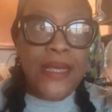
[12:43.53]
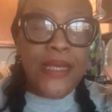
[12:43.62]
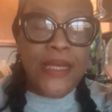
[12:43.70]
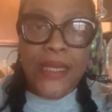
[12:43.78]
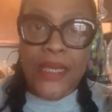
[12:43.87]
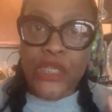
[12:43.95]

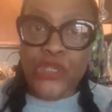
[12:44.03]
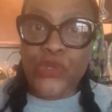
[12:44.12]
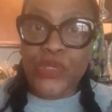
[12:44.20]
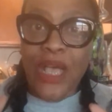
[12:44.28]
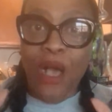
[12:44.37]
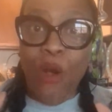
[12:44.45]
issues,
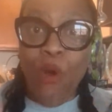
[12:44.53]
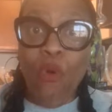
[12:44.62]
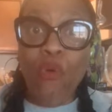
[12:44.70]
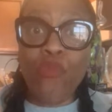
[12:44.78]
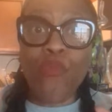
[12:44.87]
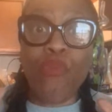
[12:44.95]
our
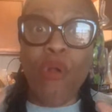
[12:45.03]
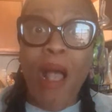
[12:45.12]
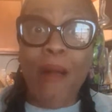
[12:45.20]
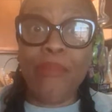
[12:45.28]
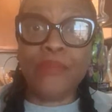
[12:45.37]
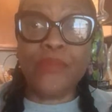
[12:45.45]
own
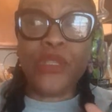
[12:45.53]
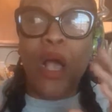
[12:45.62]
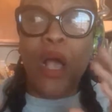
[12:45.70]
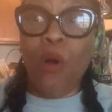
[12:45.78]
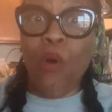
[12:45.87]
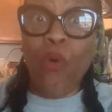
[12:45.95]
problems, our
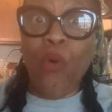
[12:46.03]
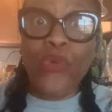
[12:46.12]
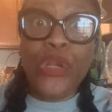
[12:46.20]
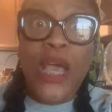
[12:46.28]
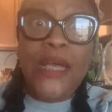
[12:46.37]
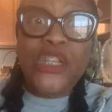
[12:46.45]
own
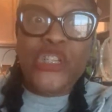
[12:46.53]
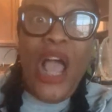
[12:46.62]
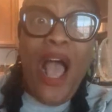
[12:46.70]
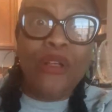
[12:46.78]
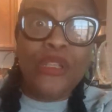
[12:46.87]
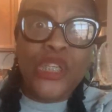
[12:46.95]

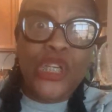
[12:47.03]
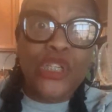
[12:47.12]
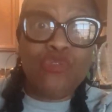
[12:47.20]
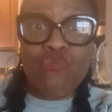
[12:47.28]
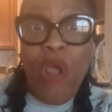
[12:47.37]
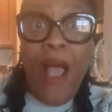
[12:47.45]
childhood
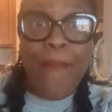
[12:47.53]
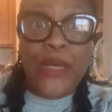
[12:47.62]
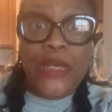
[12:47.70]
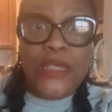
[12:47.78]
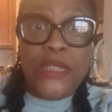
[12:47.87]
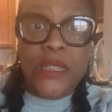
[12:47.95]

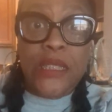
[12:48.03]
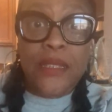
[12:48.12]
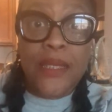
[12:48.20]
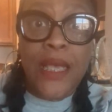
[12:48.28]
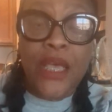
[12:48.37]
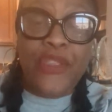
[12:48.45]
traumas
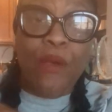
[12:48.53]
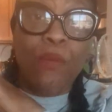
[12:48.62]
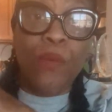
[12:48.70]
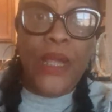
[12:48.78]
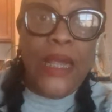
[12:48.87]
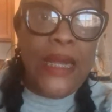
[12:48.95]
that
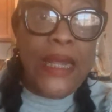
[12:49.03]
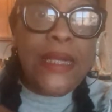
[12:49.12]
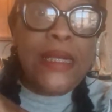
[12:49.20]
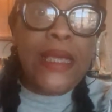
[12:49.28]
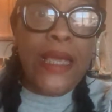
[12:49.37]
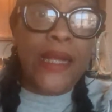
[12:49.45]
we didn't
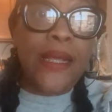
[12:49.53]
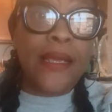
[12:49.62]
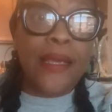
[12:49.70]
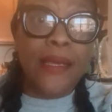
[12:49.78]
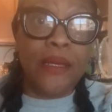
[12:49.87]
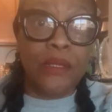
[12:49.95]
get
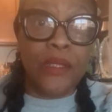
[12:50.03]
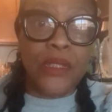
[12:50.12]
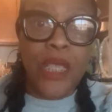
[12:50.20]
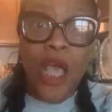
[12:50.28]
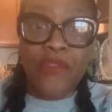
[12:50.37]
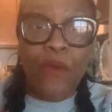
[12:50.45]
healed,
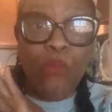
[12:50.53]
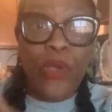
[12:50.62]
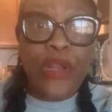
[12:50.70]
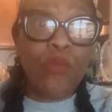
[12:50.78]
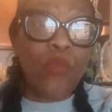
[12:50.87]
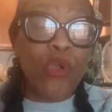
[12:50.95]
that we
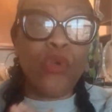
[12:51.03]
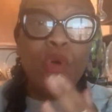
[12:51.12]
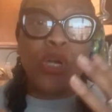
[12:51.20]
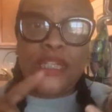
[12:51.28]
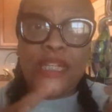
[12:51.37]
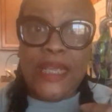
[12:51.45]
didn't work on
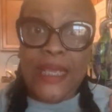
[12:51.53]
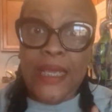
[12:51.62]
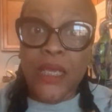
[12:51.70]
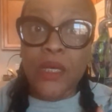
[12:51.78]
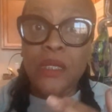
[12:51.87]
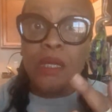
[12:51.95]
to
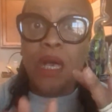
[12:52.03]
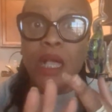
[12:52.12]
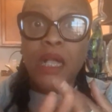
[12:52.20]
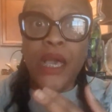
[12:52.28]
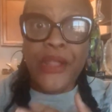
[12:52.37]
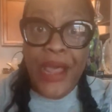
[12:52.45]
heal,
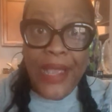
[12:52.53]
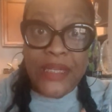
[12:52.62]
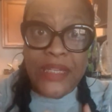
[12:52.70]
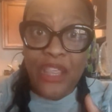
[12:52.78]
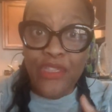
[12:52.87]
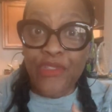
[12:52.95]
connect,
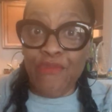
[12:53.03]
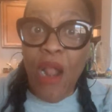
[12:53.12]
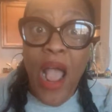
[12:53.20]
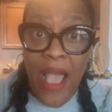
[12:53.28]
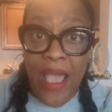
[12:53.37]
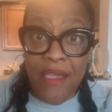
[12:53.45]
and
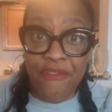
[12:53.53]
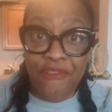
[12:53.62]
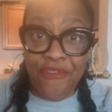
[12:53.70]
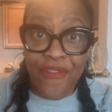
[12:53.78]
thrive